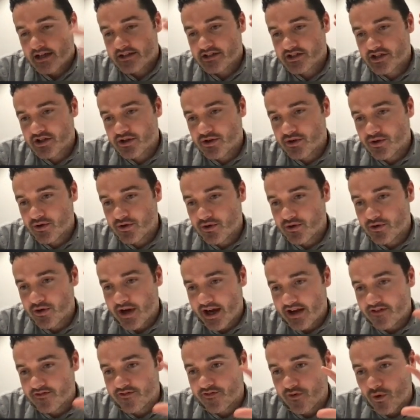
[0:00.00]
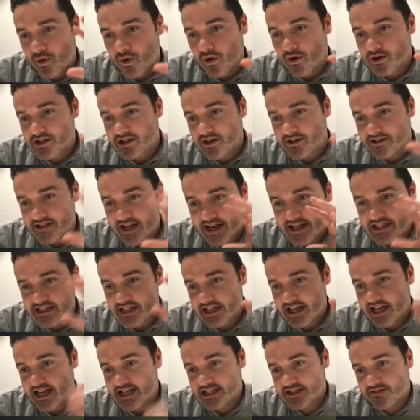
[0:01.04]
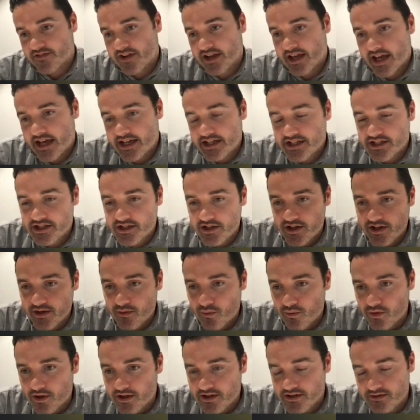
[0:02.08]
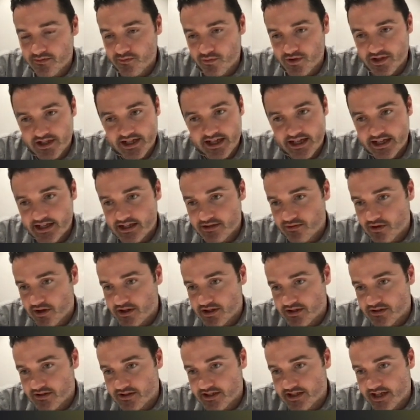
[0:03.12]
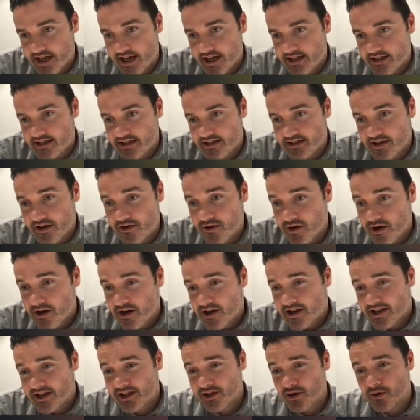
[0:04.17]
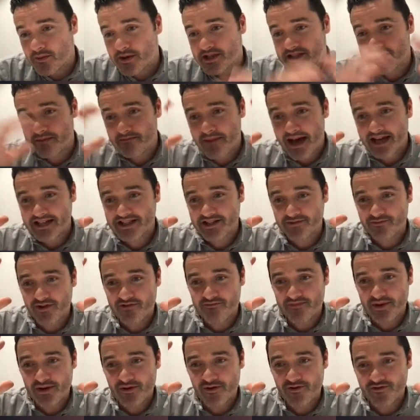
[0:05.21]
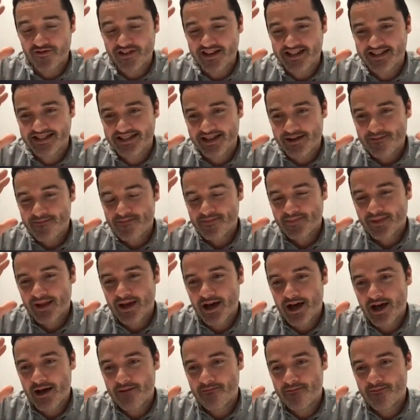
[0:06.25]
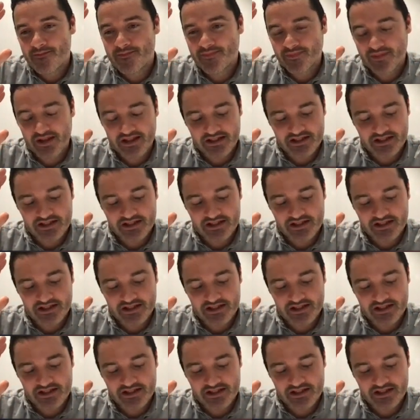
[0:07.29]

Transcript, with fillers: to enforce our data classification was was key to our success so you can almost imagine we built this um,